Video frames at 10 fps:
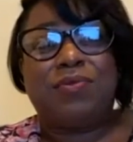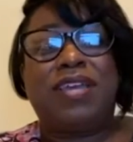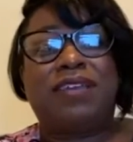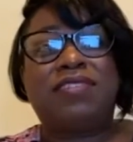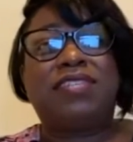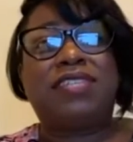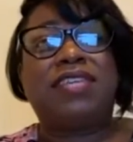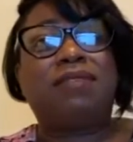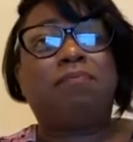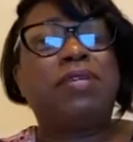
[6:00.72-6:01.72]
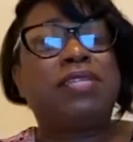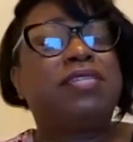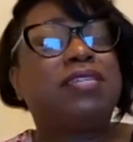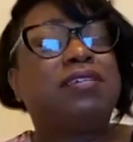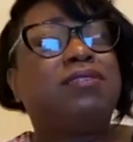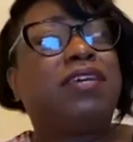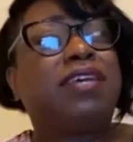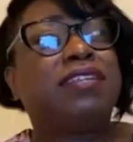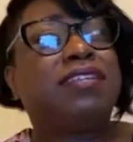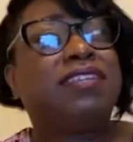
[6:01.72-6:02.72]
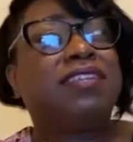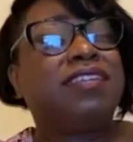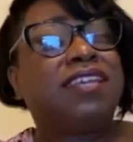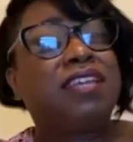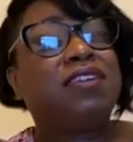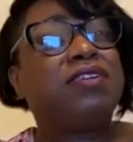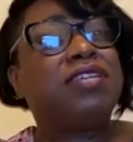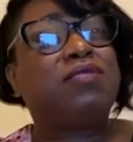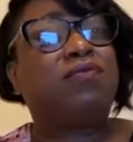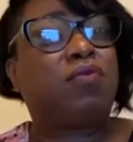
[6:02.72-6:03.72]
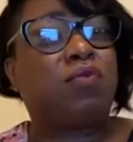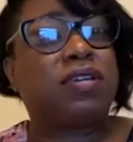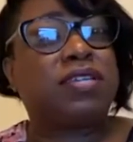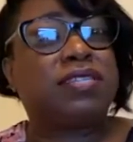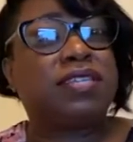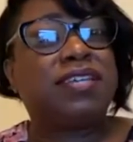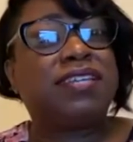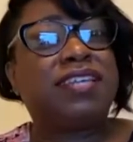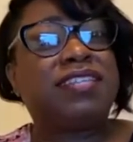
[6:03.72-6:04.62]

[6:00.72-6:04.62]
We had to sit, be still and hear his voice, that